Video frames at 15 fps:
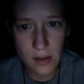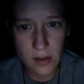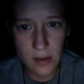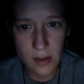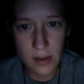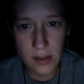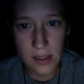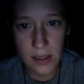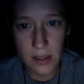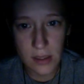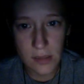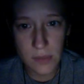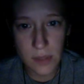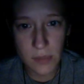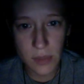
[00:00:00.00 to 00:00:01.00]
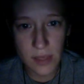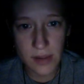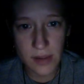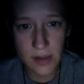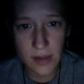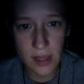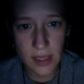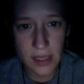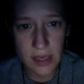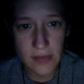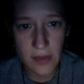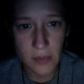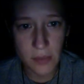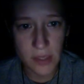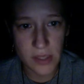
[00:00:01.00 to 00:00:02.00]
Cursing under my breath, I gave
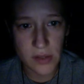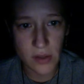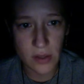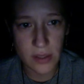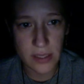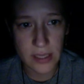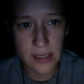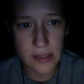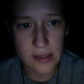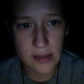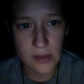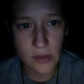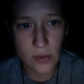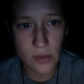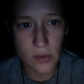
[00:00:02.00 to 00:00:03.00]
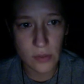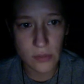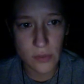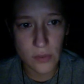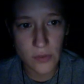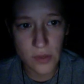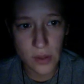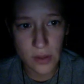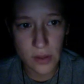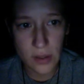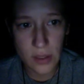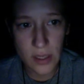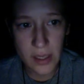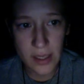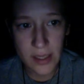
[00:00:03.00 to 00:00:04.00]
up my struggle against the door and moved on,
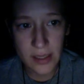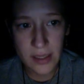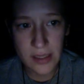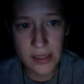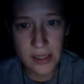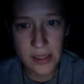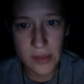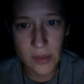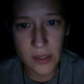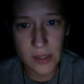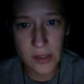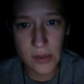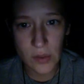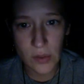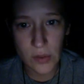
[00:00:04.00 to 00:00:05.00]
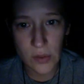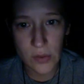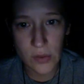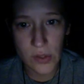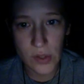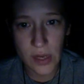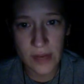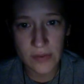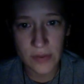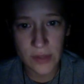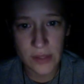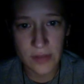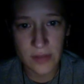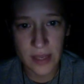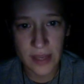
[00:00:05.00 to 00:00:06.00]
continuing to sort through the trifles
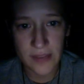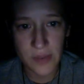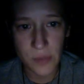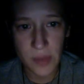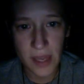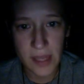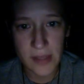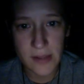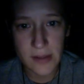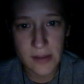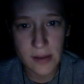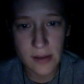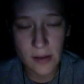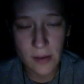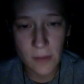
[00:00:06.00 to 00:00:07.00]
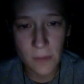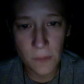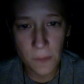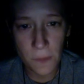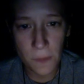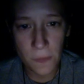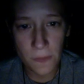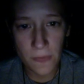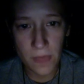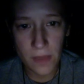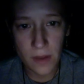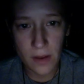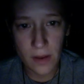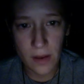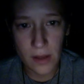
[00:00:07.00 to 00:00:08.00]
of lives past.
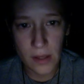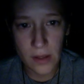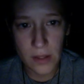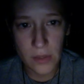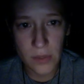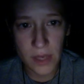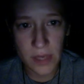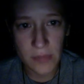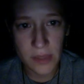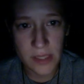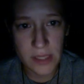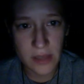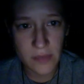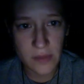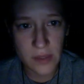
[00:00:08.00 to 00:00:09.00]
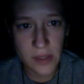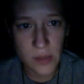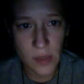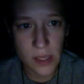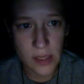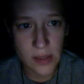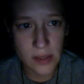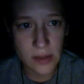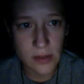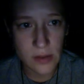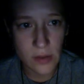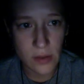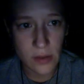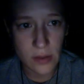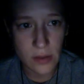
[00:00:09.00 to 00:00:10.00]
I occupied myself in this way until
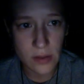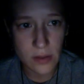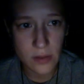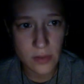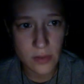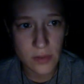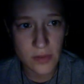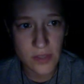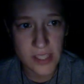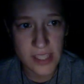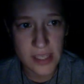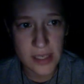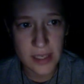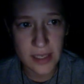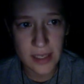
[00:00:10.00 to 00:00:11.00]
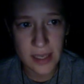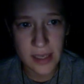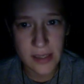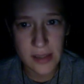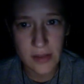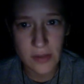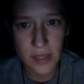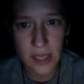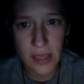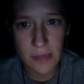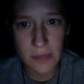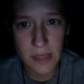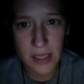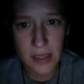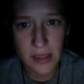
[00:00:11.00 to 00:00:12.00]
dawn, when fatigue at last overcame
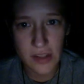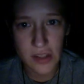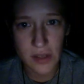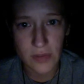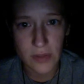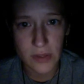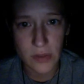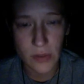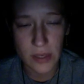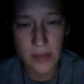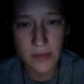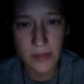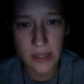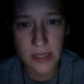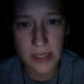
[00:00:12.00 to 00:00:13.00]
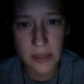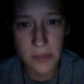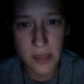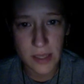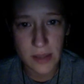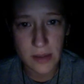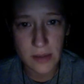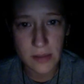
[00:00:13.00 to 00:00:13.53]
me and I shuffled gratefully to bed.